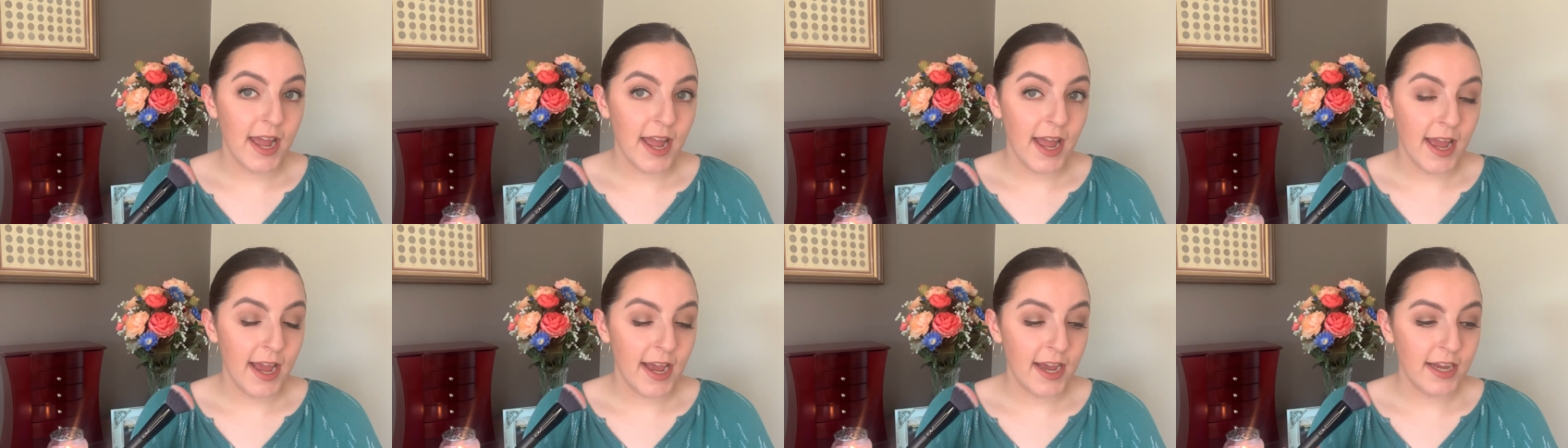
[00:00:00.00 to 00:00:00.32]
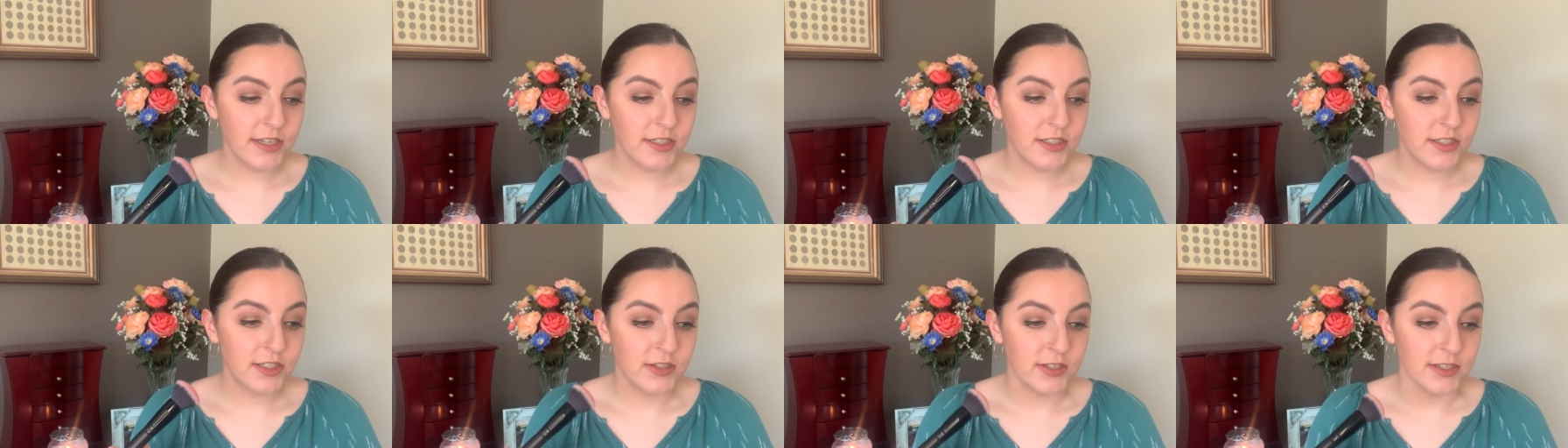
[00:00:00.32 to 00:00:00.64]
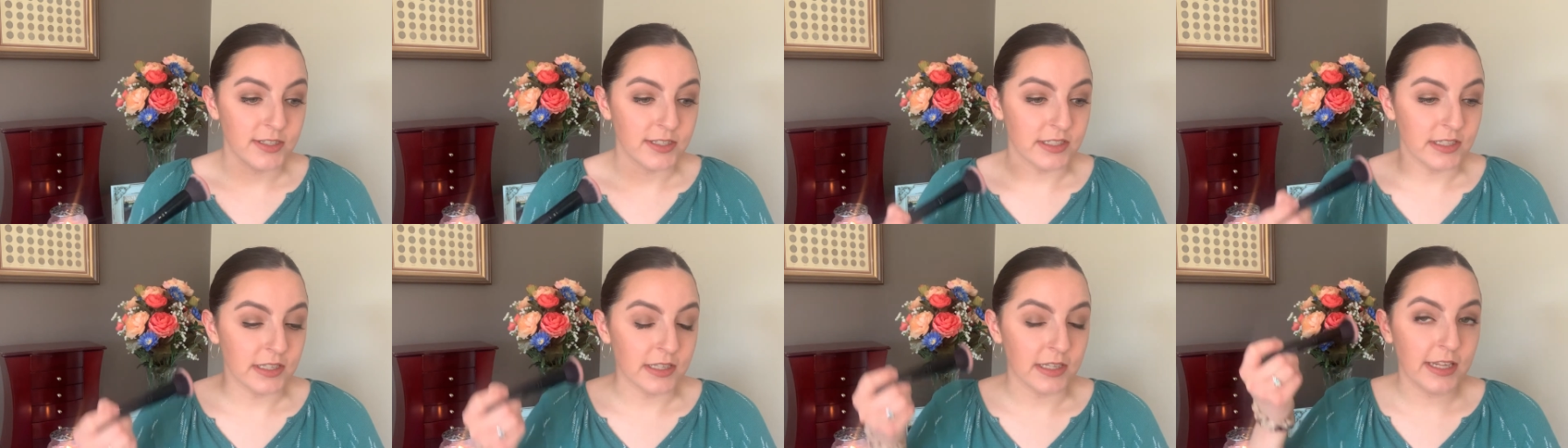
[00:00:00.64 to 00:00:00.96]
add to
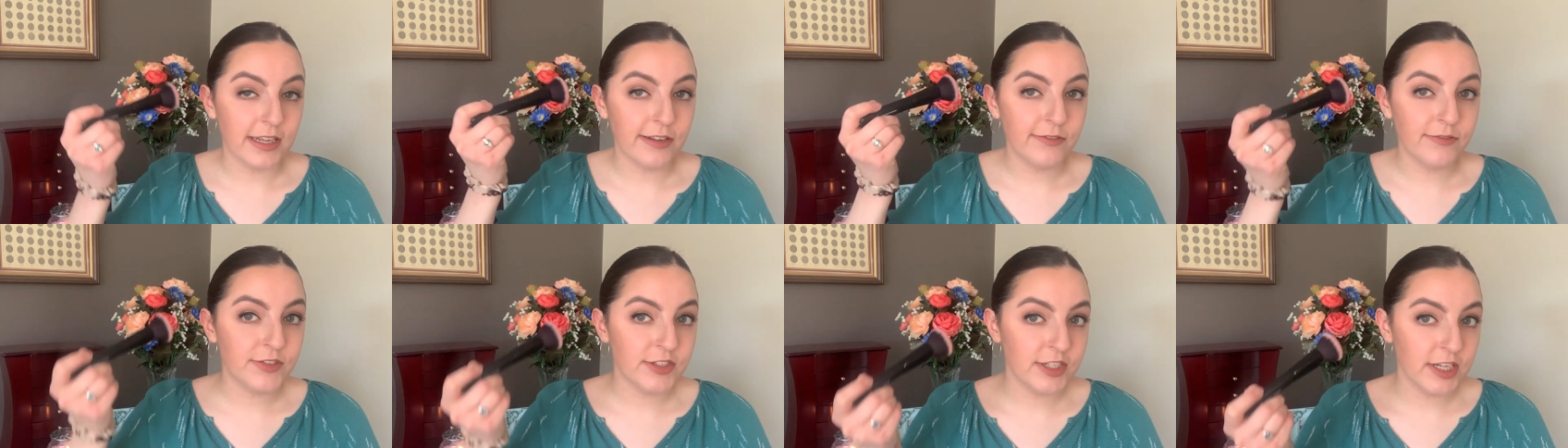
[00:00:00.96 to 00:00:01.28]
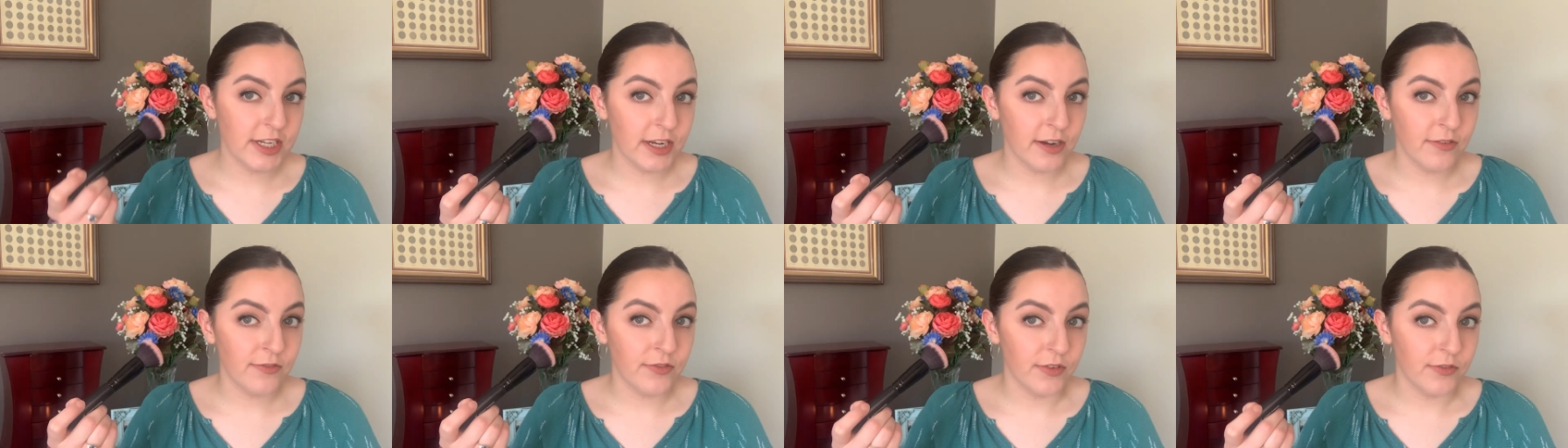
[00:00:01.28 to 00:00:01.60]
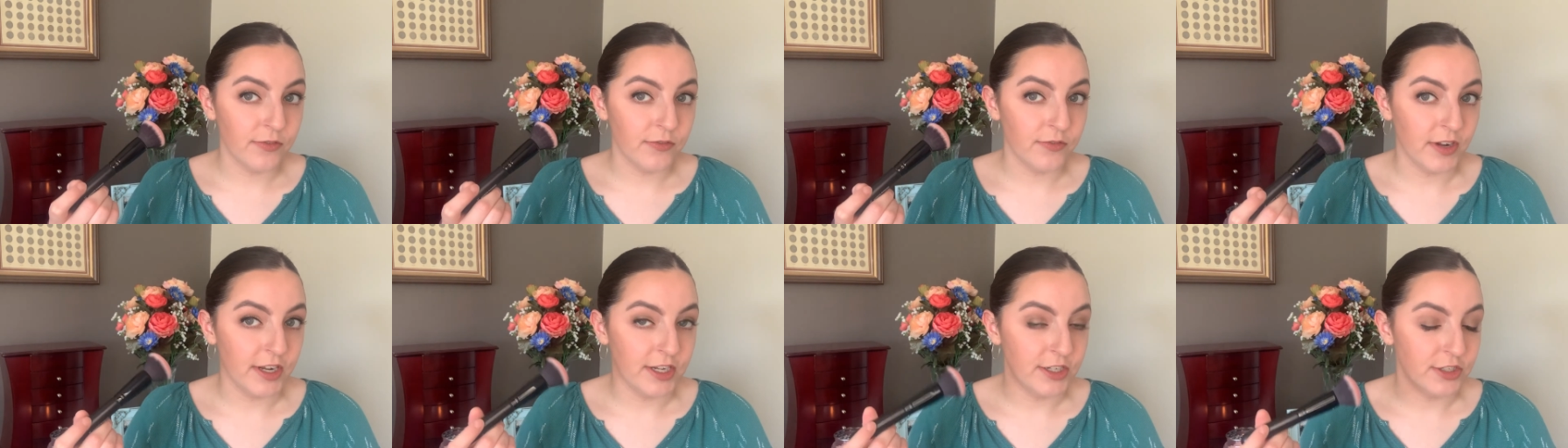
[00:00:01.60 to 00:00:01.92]
this lifting of the
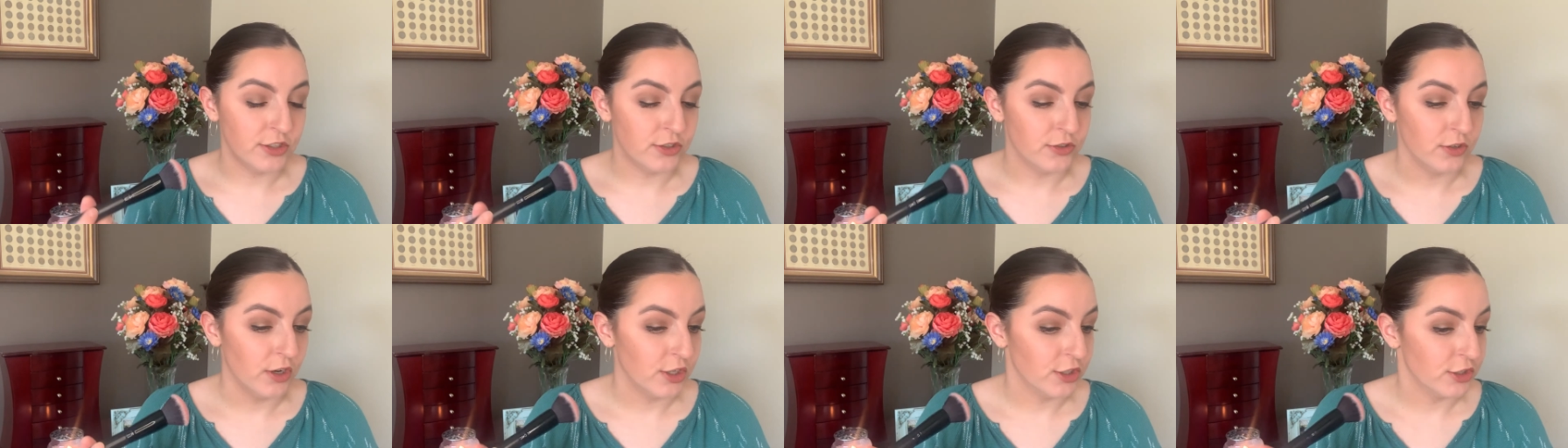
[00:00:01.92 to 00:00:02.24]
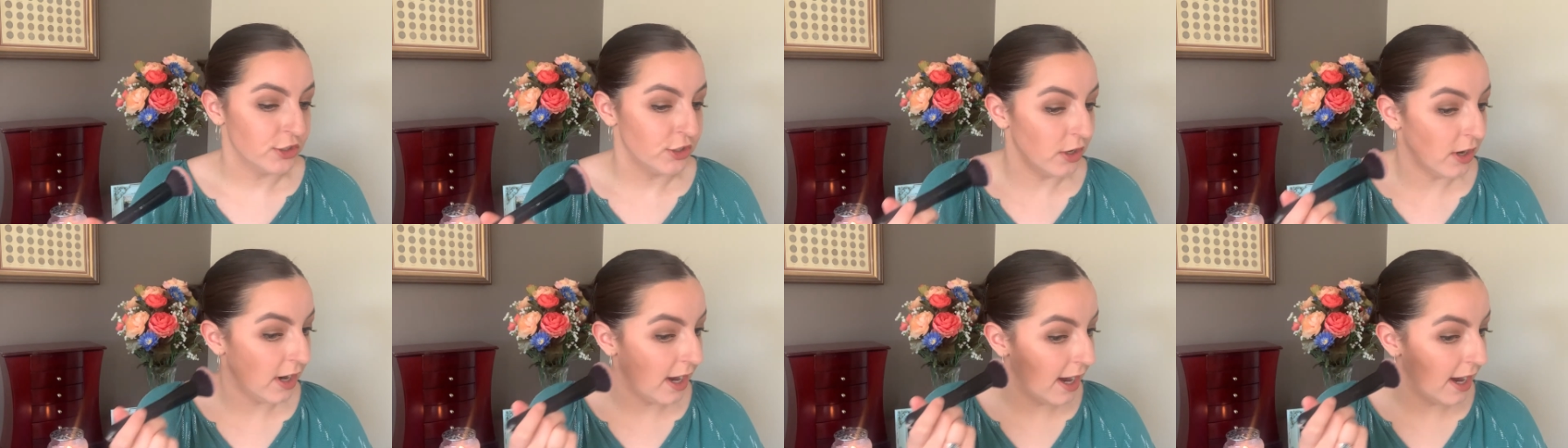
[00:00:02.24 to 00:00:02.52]
face structure,